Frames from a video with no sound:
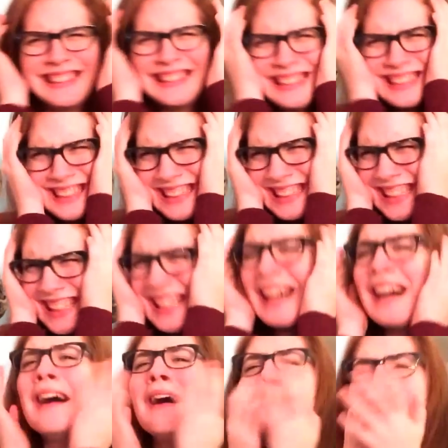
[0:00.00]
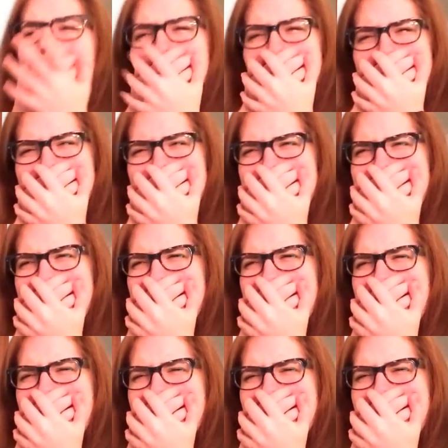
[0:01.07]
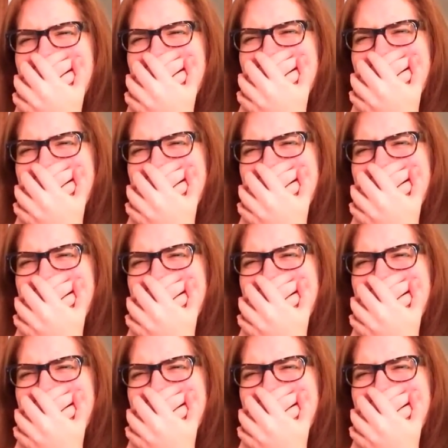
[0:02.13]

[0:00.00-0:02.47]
No one is speaking in this clip.